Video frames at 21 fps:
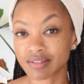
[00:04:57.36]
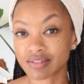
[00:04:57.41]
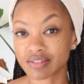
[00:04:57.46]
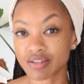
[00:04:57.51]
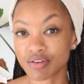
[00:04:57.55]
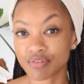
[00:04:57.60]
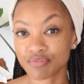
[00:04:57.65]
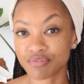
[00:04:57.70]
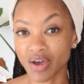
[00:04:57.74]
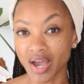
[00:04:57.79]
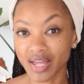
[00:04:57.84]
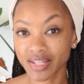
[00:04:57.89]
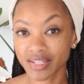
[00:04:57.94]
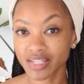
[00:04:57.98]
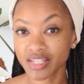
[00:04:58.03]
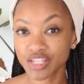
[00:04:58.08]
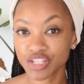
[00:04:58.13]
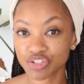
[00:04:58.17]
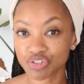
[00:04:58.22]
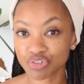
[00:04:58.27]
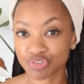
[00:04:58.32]

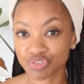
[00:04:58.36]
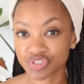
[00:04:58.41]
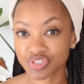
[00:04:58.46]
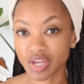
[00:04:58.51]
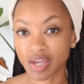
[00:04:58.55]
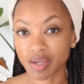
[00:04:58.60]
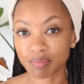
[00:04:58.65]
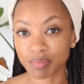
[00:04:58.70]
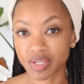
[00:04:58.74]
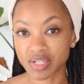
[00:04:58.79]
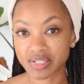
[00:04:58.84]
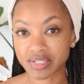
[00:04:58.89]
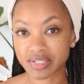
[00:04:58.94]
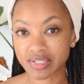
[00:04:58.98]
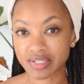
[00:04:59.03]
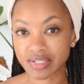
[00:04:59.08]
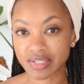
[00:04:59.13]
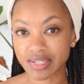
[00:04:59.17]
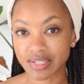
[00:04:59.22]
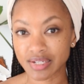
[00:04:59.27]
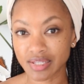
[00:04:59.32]
divinely in your
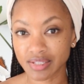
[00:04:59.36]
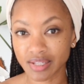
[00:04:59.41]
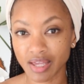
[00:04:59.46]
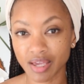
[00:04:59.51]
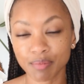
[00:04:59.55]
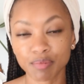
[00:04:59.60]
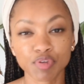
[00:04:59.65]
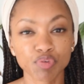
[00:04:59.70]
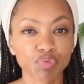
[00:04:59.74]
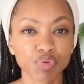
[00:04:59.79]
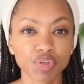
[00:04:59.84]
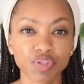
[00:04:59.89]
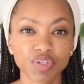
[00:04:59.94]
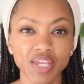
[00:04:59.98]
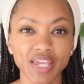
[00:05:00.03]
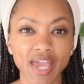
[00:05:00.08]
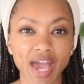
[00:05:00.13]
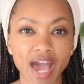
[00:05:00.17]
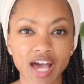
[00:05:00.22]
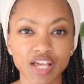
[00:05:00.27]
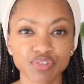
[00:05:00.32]
assignment in alignment with what
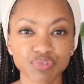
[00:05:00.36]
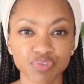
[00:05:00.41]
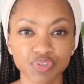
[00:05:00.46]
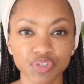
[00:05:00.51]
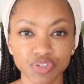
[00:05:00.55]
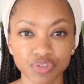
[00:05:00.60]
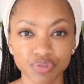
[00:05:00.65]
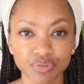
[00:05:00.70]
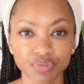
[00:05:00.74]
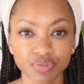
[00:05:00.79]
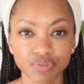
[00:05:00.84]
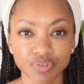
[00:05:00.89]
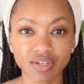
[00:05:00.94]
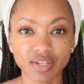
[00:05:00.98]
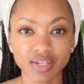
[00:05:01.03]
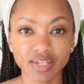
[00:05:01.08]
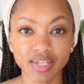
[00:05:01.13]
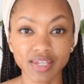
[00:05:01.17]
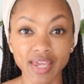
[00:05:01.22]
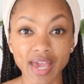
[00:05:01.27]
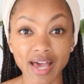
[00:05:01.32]
he has for you
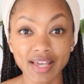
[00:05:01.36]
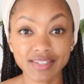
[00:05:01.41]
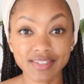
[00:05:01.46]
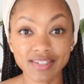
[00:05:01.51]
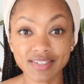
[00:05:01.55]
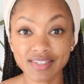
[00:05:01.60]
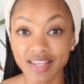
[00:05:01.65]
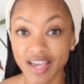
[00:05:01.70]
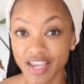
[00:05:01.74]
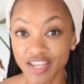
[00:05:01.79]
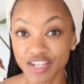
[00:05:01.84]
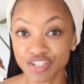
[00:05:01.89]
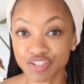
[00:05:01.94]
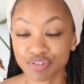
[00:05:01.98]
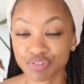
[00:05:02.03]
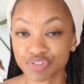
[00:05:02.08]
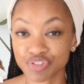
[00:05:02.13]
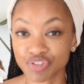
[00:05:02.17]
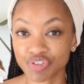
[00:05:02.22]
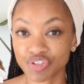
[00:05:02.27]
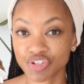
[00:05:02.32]
he has designed
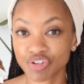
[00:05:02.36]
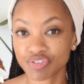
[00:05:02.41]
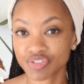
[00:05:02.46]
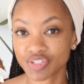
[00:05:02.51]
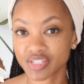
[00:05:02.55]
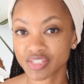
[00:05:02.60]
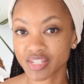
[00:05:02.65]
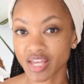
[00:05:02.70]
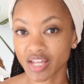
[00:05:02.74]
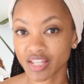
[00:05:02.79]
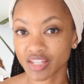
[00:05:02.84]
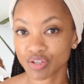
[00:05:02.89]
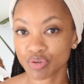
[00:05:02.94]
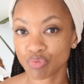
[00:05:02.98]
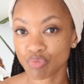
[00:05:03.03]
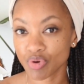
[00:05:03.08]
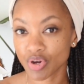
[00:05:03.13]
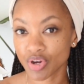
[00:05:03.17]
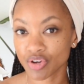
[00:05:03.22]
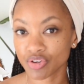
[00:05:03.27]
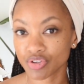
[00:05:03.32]
you. So he knows exactly
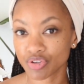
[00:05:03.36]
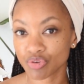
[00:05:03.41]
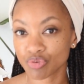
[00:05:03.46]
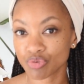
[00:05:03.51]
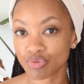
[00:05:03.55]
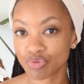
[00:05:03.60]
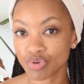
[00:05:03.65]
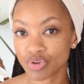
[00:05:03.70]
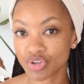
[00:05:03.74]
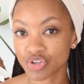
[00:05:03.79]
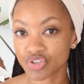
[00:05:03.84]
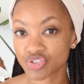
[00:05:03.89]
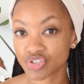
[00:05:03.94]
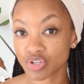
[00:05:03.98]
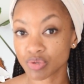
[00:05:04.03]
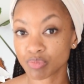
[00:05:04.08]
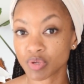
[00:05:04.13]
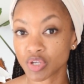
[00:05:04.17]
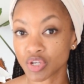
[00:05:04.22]
where you should